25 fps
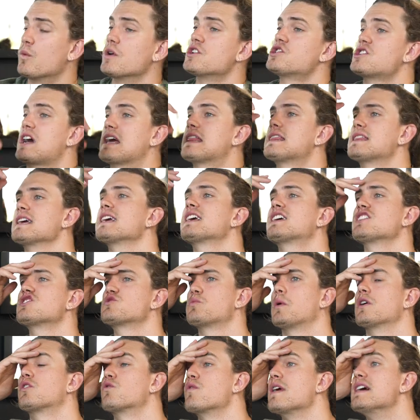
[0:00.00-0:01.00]
Which I think
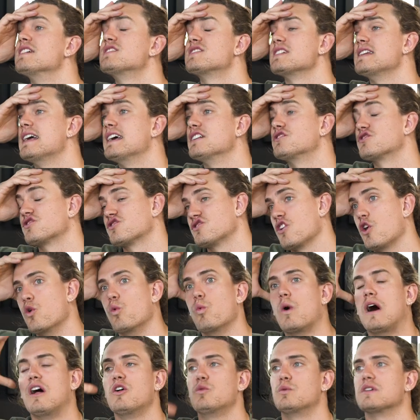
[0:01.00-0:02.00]
is what resonates so
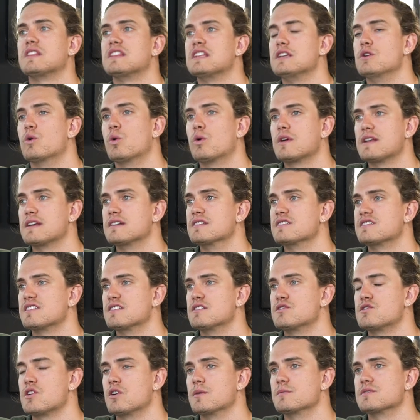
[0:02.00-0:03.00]
well with the audience
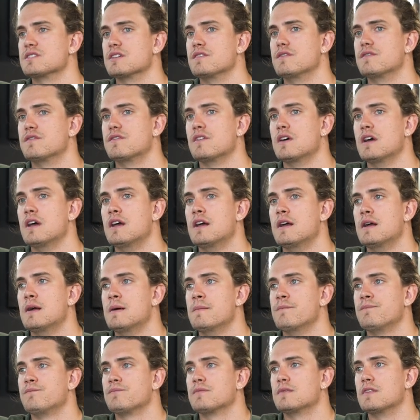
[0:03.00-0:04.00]
in terms of
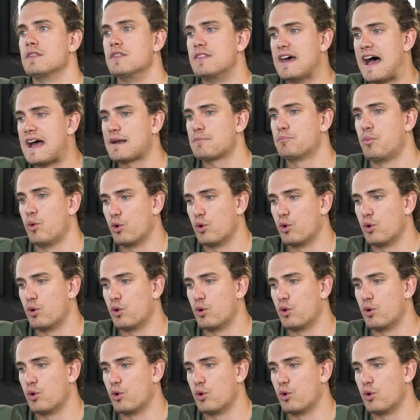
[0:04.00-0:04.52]
that